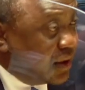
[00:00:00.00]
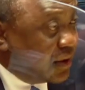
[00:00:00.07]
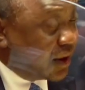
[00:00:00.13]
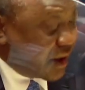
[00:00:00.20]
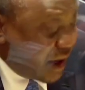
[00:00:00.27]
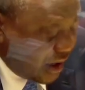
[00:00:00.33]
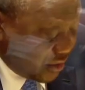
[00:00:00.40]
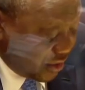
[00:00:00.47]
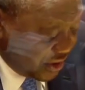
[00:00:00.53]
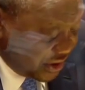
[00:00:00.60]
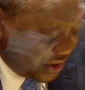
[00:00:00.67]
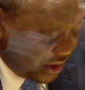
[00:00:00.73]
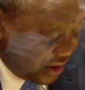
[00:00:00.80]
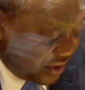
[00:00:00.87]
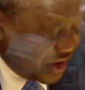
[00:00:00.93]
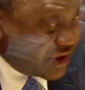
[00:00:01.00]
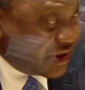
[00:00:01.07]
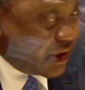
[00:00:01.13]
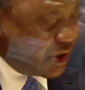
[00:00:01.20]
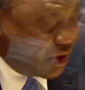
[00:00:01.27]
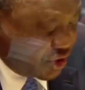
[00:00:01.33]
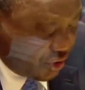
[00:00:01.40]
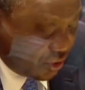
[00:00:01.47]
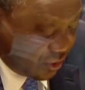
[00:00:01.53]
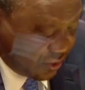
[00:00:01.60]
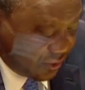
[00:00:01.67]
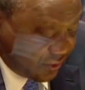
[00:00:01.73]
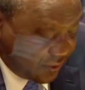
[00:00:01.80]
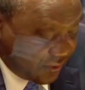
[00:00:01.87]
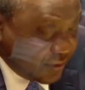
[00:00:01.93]
that I consider essential
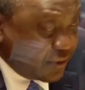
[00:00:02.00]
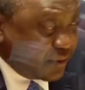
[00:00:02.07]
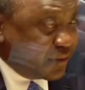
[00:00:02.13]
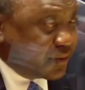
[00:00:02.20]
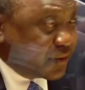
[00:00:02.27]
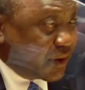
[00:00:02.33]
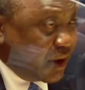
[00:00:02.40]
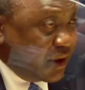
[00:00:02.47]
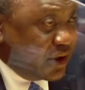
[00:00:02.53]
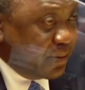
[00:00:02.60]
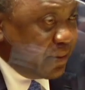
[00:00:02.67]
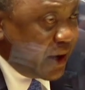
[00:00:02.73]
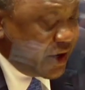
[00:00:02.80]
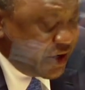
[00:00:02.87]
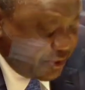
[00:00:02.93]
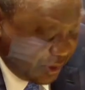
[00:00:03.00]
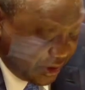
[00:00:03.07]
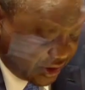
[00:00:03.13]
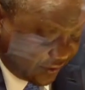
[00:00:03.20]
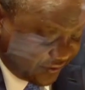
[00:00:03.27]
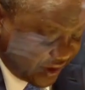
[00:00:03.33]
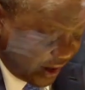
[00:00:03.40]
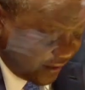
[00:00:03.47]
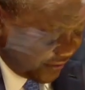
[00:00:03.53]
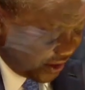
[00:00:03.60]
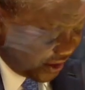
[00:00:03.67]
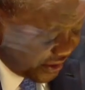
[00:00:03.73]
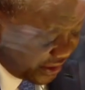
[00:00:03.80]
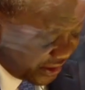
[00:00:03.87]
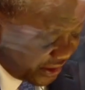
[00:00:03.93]
in the management of
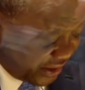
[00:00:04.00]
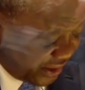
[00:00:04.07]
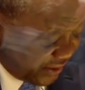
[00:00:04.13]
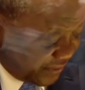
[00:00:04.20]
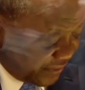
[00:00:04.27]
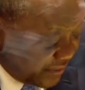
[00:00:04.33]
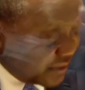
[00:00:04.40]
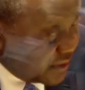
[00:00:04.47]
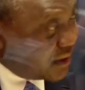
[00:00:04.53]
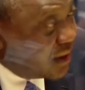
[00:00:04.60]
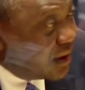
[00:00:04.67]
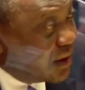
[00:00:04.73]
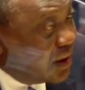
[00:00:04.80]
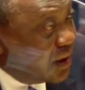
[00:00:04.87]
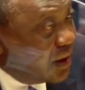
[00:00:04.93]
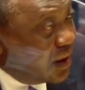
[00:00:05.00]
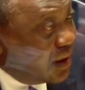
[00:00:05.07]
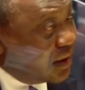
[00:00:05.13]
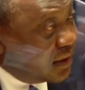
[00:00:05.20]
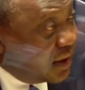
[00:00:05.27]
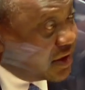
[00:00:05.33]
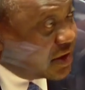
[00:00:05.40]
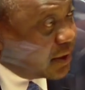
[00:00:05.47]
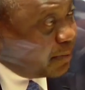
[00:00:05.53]
diversity that